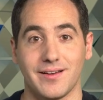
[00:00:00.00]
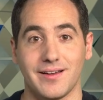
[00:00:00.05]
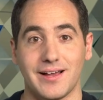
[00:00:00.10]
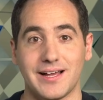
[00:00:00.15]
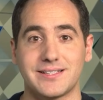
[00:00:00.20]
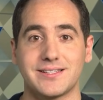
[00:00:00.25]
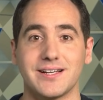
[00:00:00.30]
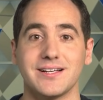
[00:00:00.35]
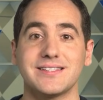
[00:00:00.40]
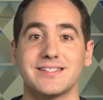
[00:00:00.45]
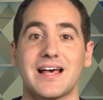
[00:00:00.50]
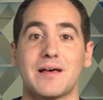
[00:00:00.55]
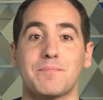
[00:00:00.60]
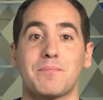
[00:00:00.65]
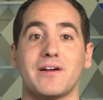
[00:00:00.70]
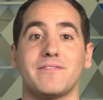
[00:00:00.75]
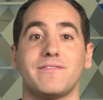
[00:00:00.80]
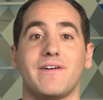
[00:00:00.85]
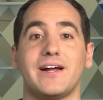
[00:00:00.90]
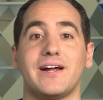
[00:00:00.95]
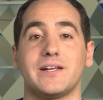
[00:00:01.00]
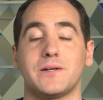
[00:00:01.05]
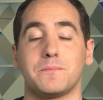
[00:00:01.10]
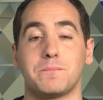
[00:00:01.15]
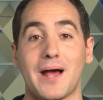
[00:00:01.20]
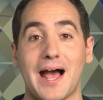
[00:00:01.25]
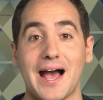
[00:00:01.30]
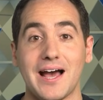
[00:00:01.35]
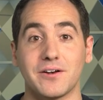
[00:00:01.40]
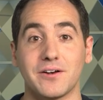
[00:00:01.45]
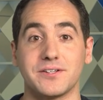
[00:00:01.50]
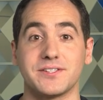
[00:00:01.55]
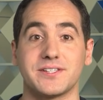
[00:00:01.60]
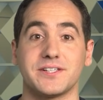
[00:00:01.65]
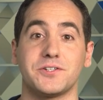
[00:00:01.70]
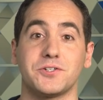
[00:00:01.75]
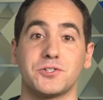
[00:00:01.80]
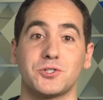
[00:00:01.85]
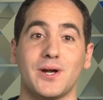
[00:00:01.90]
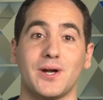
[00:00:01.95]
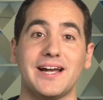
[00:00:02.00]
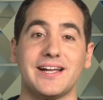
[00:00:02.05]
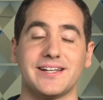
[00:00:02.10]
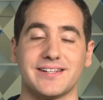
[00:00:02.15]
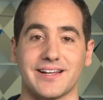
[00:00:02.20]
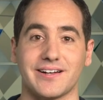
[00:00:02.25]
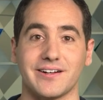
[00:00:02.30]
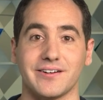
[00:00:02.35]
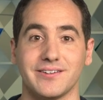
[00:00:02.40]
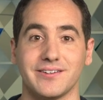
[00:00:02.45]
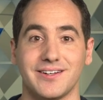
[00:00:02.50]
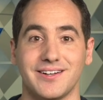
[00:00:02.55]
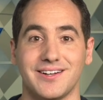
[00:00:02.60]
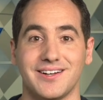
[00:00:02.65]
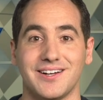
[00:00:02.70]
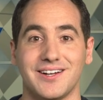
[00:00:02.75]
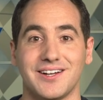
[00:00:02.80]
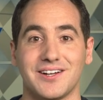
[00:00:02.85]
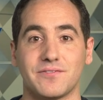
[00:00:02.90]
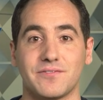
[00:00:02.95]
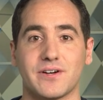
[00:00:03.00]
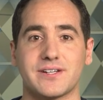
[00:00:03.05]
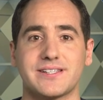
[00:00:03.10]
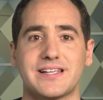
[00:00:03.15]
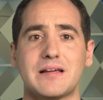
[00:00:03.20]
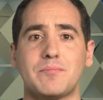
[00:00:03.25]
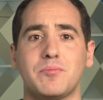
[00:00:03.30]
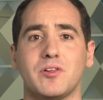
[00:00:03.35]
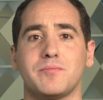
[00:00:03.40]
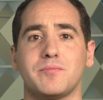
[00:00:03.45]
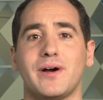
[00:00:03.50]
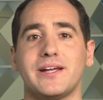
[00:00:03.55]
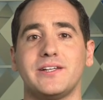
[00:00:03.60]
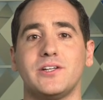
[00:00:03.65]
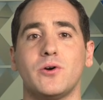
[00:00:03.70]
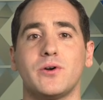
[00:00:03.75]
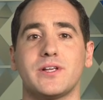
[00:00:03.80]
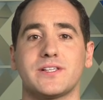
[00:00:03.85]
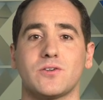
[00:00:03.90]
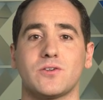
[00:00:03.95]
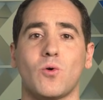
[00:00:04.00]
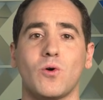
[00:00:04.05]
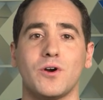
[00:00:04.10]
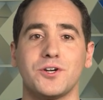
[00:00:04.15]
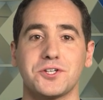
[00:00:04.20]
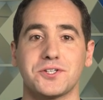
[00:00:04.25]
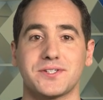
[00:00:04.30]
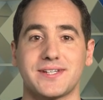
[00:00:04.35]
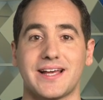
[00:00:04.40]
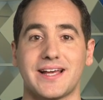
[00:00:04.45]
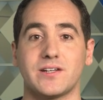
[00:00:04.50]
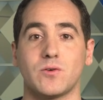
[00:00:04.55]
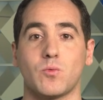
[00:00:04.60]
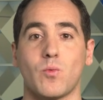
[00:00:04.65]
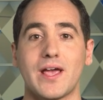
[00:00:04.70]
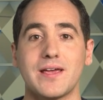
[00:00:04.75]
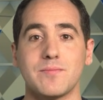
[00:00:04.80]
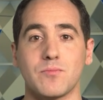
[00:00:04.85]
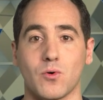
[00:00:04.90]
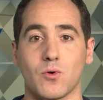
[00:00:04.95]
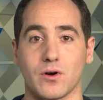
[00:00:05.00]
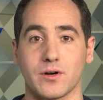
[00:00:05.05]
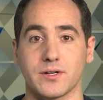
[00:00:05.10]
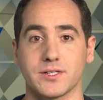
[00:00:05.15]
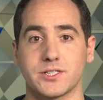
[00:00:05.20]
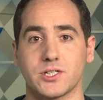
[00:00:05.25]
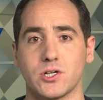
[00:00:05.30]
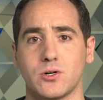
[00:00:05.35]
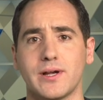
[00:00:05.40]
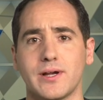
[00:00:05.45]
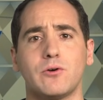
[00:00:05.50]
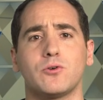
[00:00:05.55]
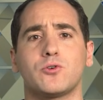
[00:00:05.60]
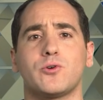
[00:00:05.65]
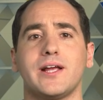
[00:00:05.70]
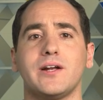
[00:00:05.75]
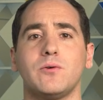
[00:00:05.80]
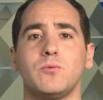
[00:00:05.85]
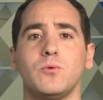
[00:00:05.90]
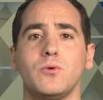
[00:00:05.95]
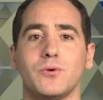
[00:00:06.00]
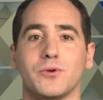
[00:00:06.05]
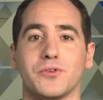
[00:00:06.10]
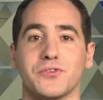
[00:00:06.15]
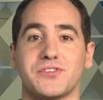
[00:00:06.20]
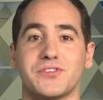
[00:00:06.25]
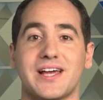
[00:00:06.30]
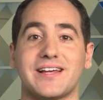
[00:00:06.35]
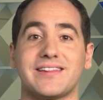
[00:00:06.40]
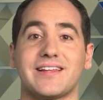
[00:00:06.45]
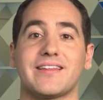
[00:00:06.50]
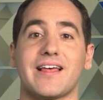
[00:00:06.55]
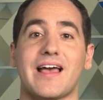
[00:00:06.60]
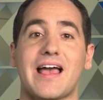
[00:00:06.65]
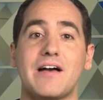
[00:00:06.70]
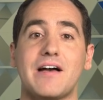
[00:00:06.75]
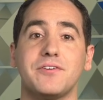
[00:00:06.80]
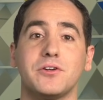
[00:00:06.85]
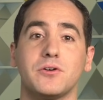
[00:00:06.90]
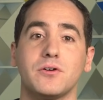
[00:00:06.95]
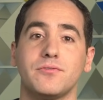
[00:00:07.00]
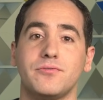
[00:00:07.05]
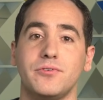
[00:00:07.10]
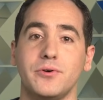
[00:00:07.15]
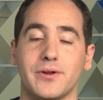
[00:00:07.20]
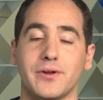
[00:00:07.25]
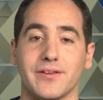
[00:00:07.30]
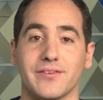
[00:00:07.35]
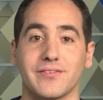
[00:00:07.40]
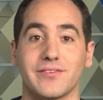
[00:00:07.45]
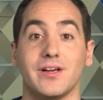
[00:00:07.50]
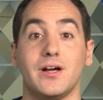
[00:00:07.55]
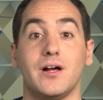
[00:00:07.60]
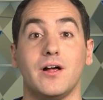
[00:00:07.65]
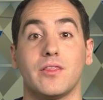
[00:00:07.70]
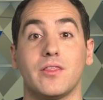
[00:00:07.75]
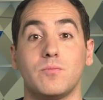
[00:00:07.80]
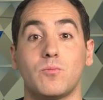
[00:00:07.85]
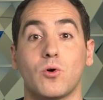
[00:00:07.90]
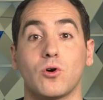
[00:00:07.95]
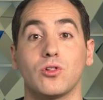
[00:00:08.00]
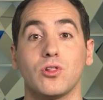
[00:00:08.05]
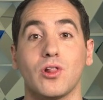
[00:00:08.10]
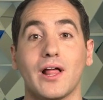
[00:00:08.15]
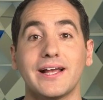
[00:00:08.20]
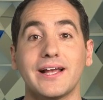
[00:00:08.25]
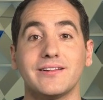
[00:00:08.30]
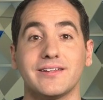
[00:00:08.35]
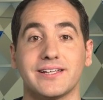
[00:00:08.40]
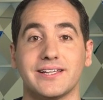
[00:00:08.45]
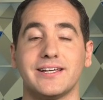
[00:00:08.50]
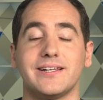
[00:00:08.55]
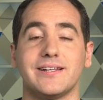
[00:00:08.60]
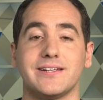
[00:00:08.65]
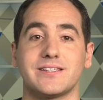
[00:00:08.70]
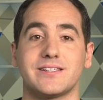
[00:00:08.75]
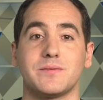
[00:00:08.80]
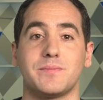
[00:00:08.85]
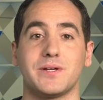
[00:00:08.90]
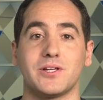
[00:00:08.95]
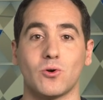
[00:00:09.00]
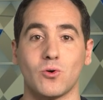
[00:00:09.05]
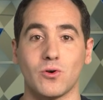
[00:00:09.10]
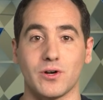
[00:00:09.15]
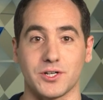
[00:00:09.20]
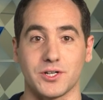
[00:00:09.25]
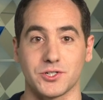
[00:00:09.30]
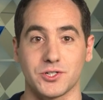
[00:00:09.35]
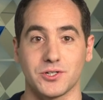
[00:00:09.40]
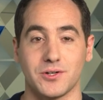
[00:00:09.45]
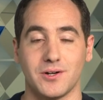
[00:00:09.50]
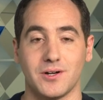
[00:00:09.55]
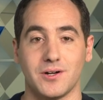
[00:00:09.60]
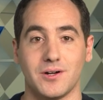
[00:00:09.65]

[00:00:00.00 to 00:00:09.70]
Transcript: It does that by finding patterns in your training data. For example, it might notice oranges tend to weigh more, so it'll create a rule saying that the heavier a fruit is, the more likely it is to be an orange.